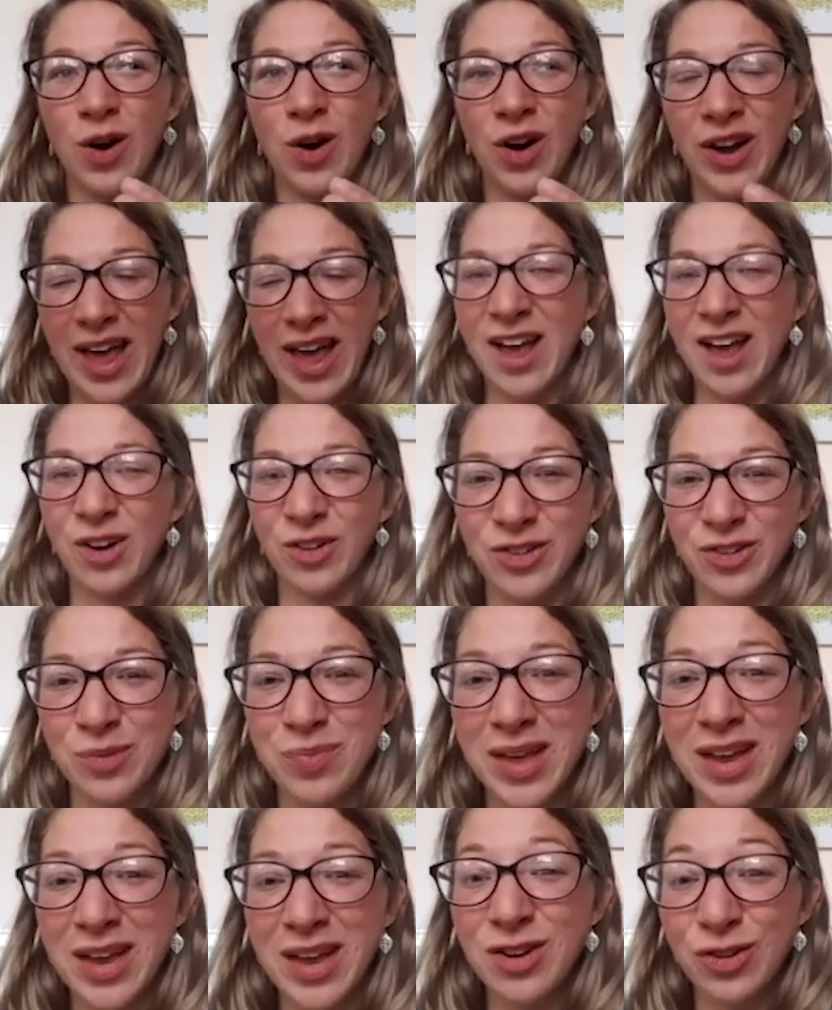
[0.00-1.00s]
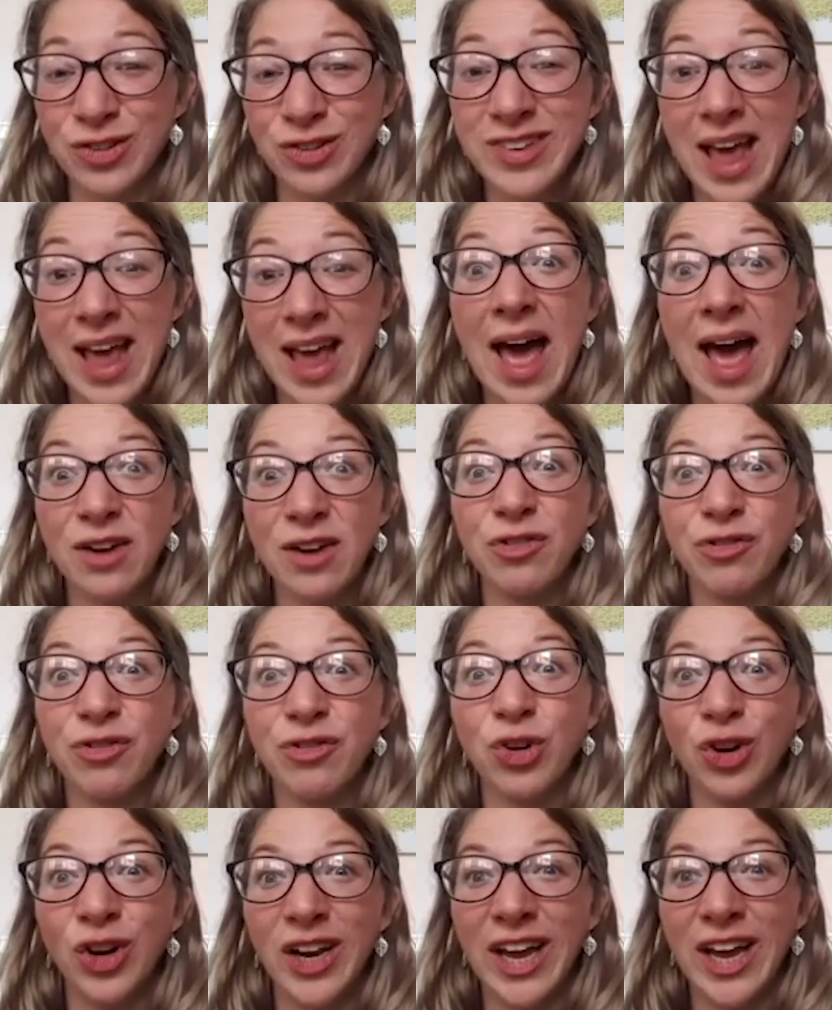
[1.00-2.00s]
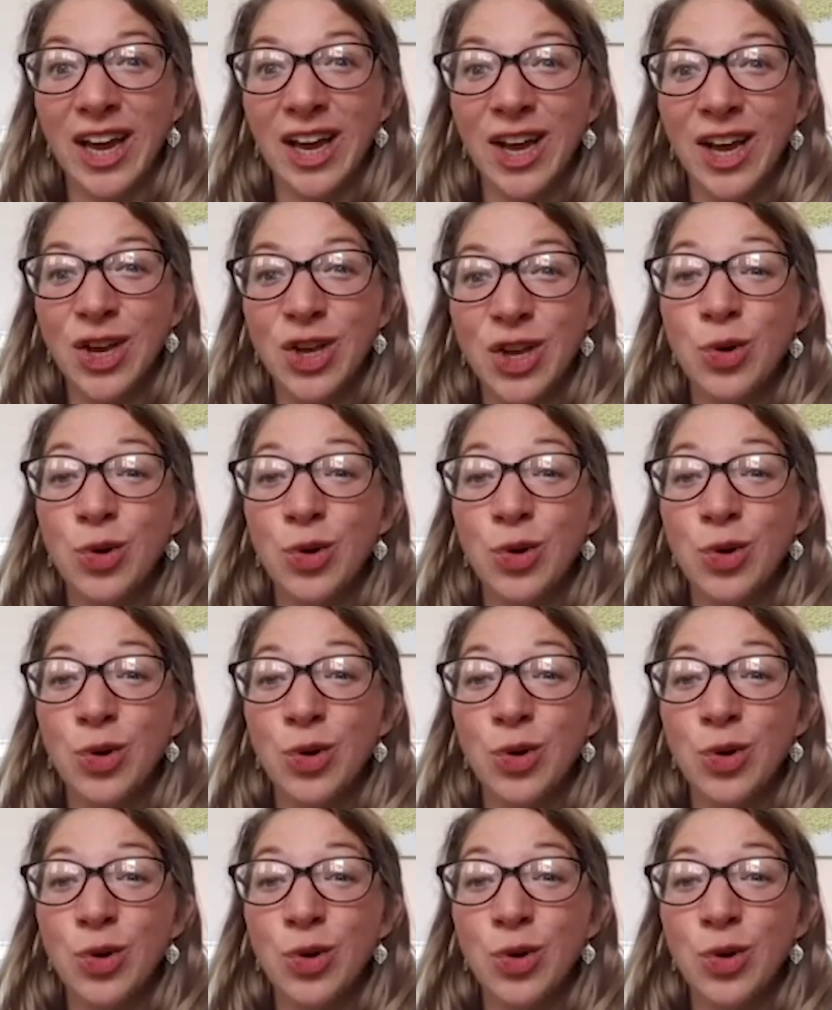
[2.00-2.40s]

are getting on something and you're scared of falling,